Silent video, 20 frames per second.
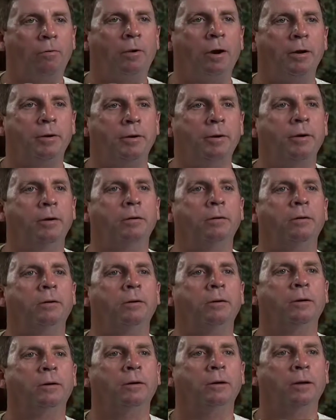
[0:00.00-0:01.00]
right here."
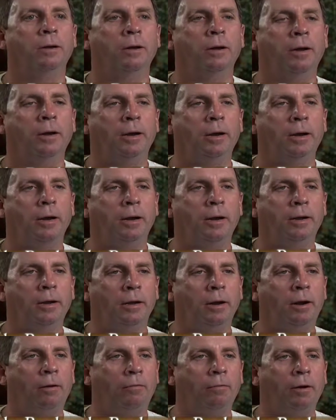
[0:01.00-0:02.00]
And
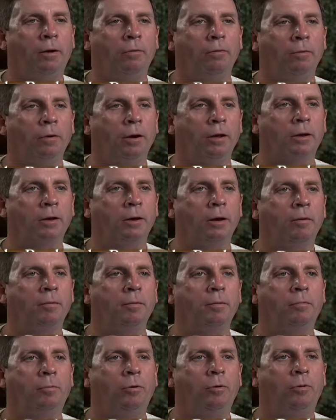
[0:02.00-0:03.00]
then I felt really
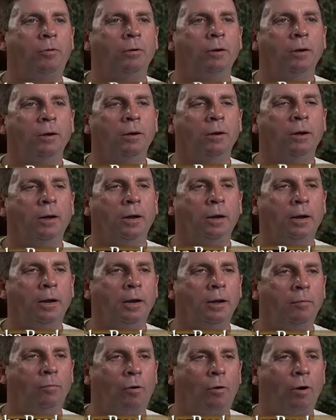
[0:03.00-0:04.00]
comfortable,
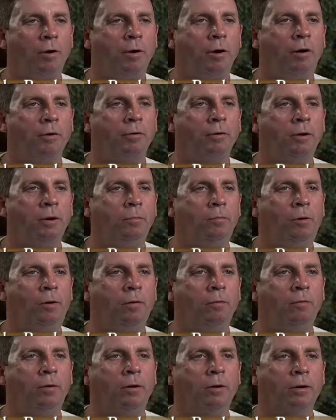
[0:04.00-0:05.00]
and the more I talked to him, the
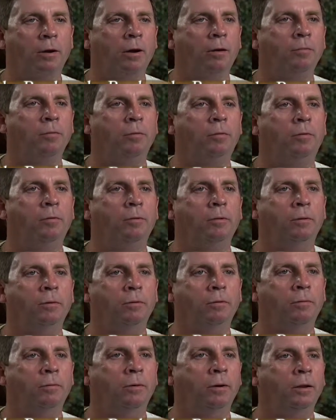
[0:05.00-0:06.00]
more I felt comfortable
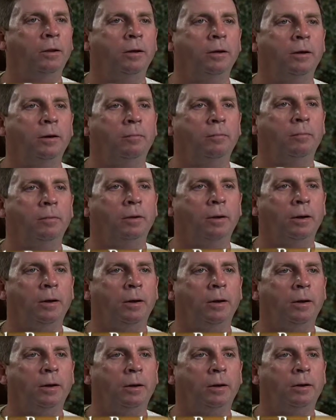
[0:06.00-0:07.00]
with him,
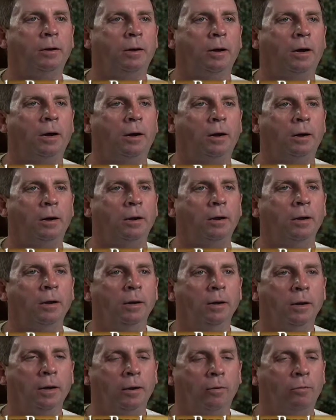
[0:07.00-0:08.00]
and
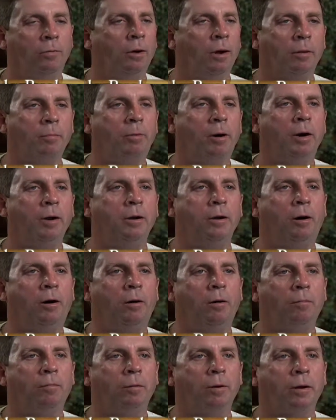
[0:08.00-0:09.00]
it really paid
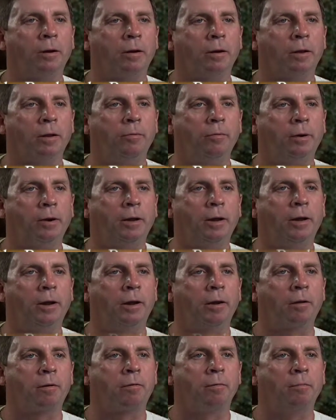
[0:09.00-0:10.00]
off because he went that
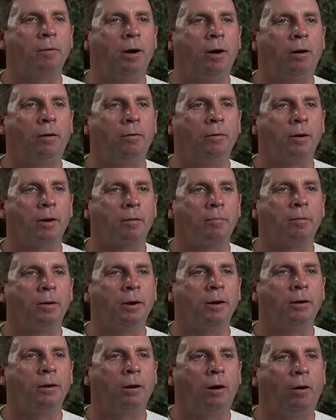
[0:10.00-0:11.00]
extra mile. He
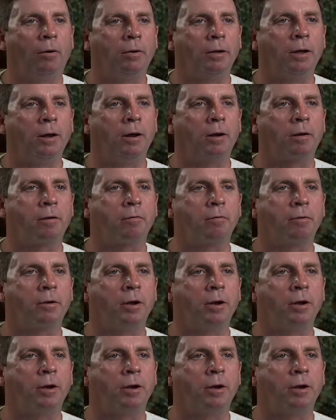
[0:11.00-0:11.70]
spent all the extra